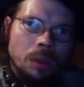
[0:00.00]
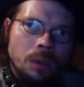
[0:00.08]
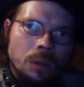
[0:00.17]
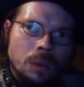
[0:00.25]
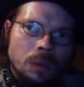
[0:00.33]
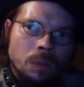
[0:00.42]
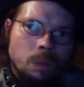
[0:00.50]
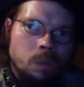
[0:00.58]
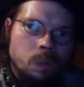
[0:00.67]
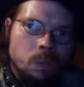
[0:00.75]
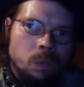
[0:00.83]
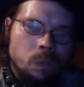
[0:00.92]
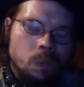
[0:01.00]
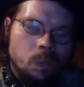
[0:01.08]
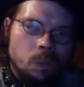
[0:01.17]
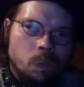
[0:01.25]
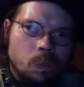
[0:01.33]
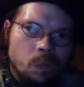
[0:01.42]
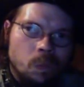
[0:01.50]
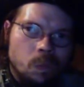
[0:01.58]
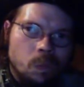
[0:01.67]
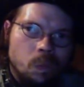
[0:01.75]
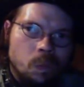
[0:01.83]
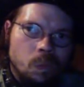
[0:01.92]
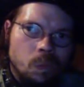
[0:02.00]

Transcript: No one is speaking in this clip.